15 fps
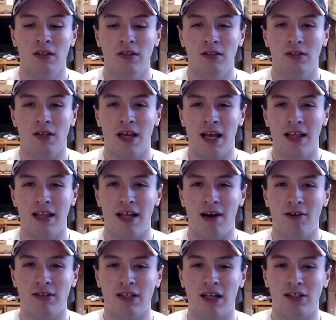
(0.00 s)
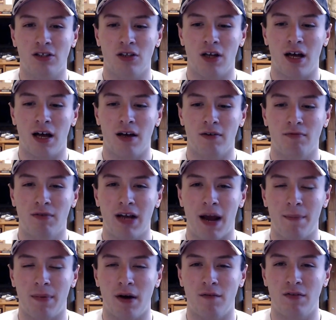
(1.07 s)
So yeah, there was this little
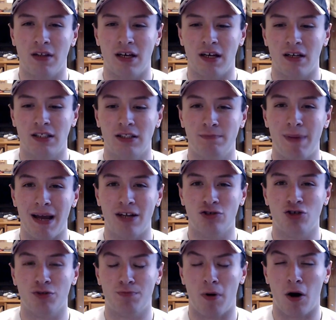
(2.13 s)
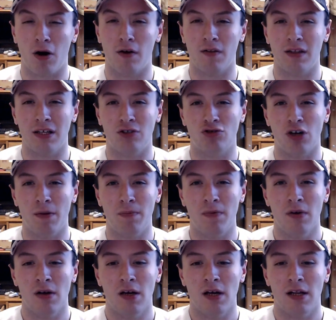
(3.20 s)
recap of the Spain trip part of the trip.